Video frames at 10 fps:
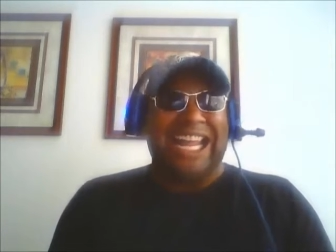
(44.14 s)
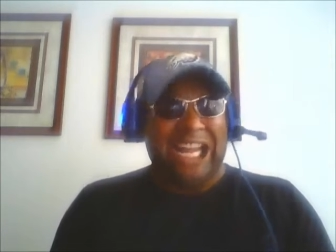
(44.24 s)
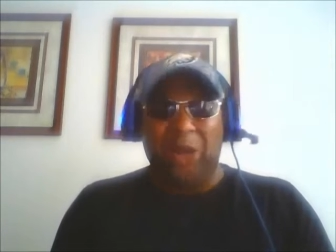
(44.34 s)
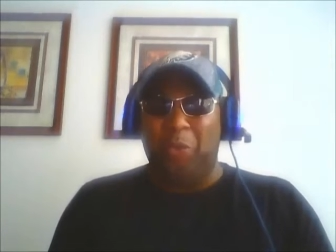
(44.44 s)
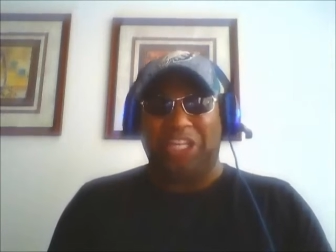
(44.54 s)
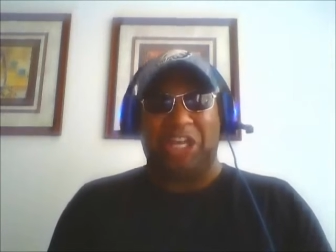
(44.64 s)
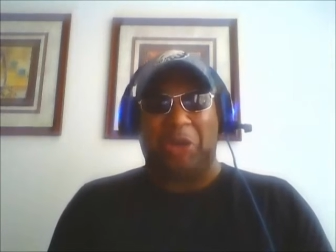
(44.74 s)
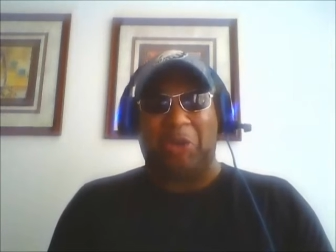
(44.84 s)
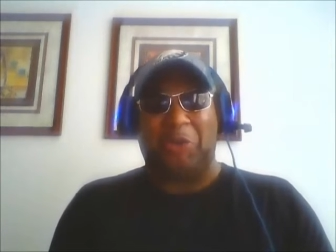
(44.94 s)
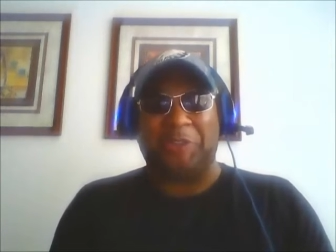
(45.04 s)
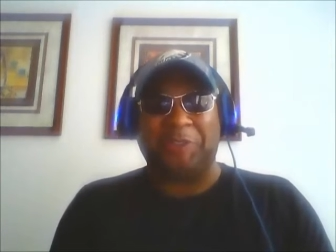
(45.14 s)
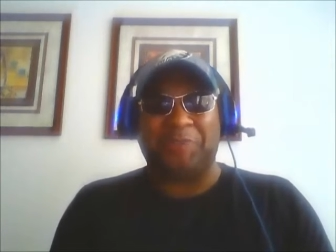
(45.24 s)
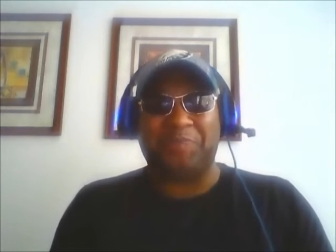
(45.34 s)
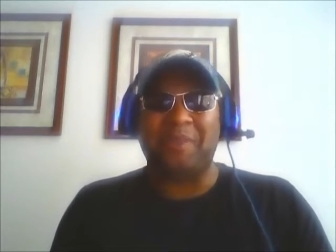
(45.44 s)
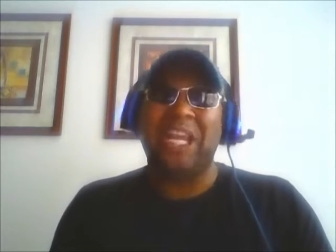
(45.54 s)
Here we go.
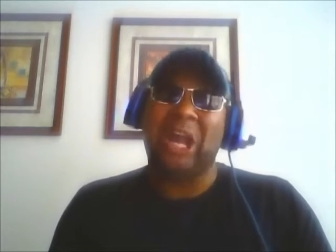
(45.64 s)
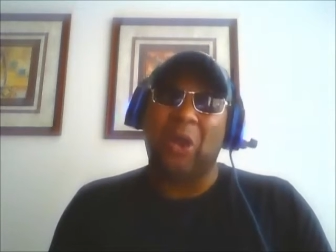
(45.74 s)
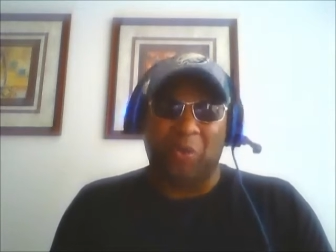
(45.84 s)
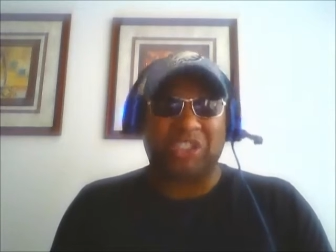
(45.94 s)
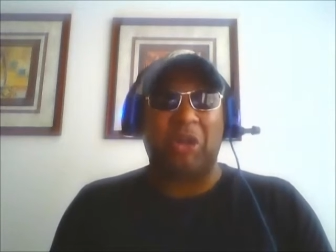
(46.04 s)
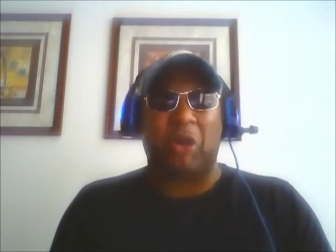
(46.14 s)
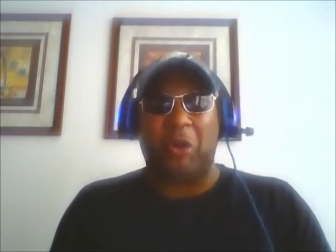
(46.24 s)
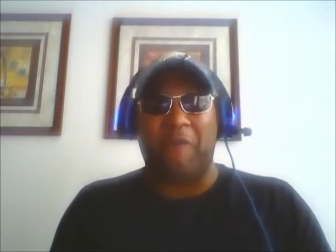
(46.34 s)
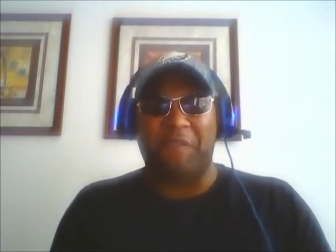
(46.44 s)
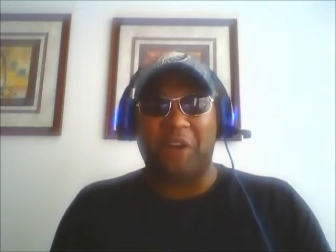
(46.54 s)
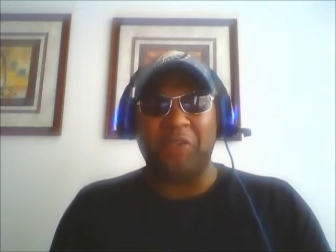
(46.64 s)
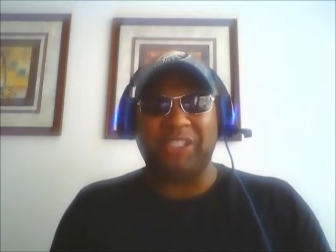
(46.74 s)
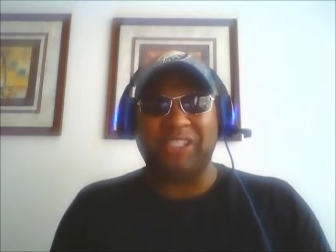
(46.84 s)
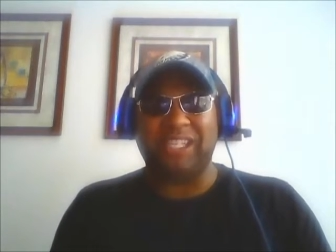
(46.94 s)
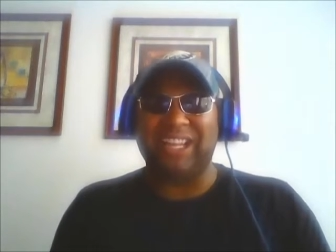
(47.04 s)
What's going on,
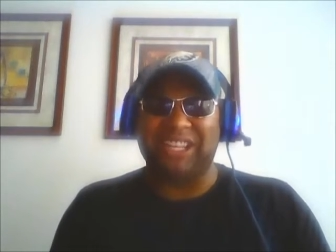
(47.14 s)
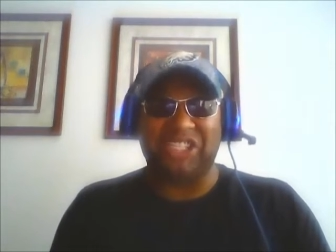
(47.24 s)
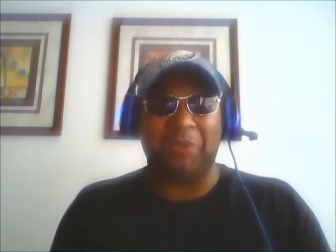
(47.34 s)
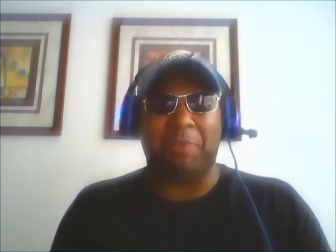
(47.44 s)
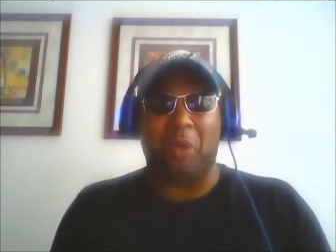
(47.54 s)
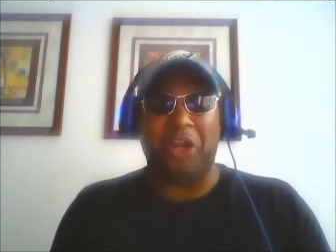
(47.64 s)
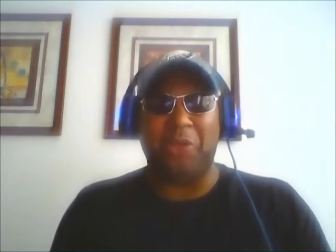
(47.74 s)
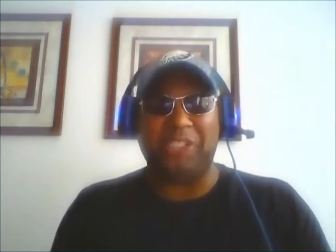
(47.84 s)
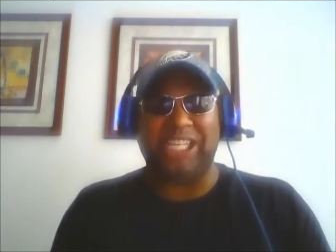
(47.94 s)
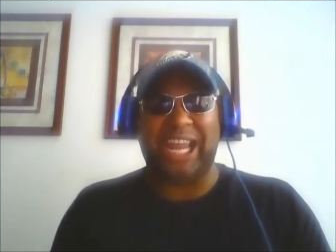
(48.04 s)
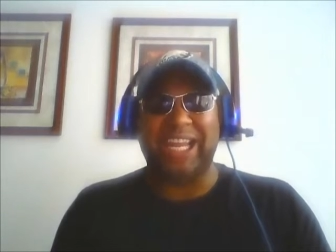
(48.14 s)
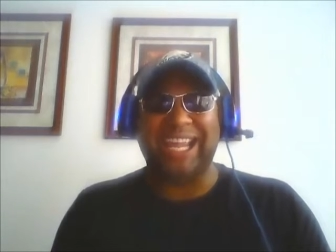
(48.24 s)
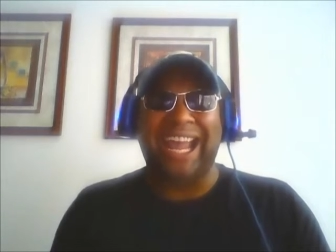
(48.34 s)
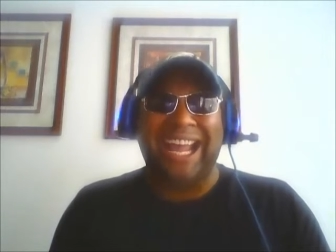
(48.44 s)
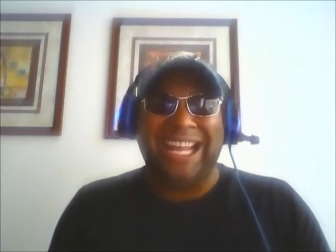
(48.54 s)
folks? This your boy New
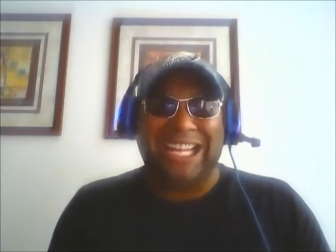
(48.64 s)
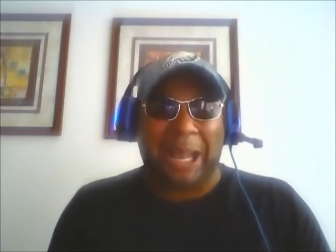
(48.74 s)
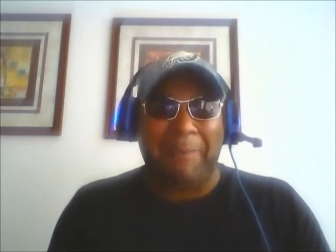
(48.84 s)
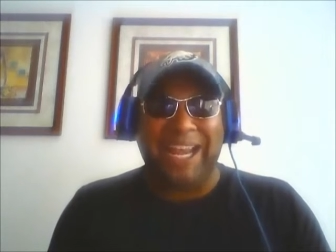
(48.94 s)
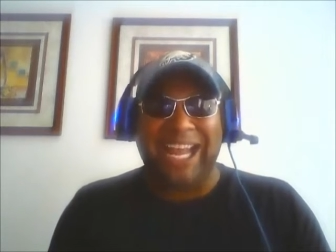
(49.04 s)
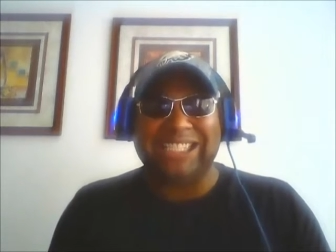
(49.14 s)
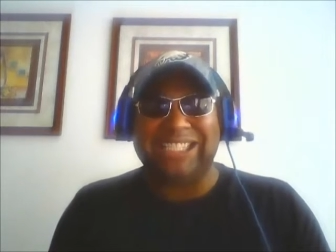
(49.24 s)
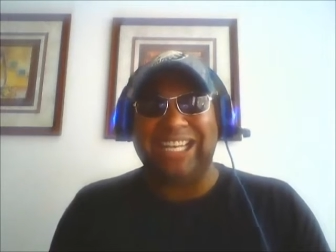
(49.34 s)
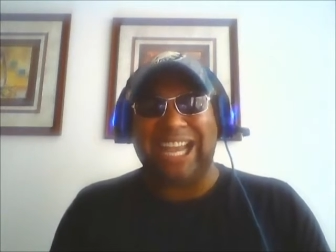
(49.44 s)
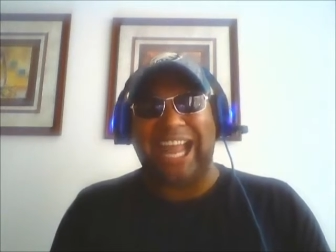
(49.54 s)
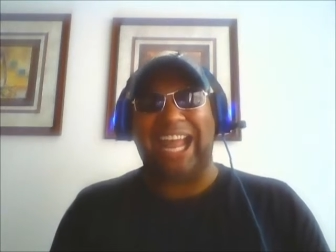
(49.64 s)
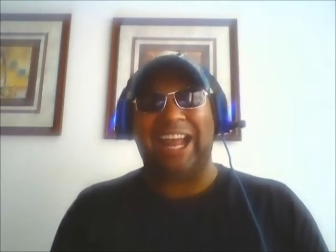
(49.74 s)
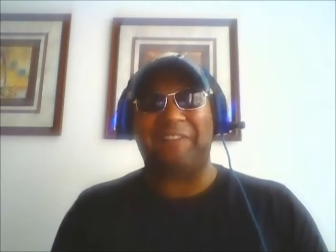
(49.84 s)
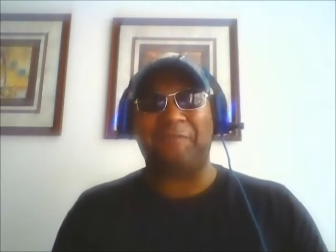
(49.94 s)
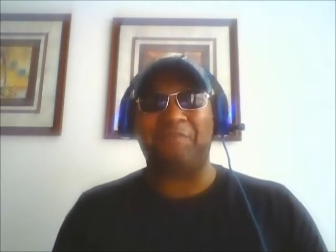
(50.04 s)
Jack coming at you
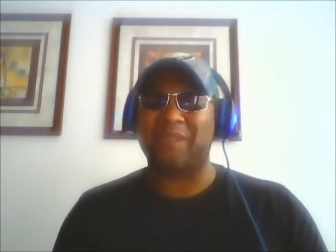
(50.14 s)
live.